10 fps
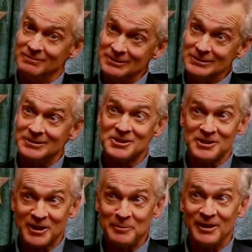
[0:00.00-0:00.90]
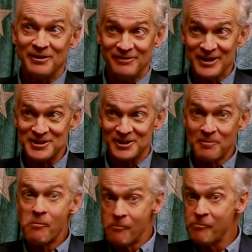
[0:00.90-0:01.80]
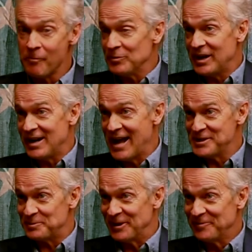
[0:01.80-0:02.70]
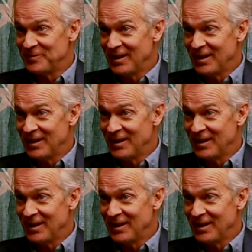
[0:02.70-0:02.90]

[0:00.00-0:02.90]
well, this is going to be an adventure, and it has been.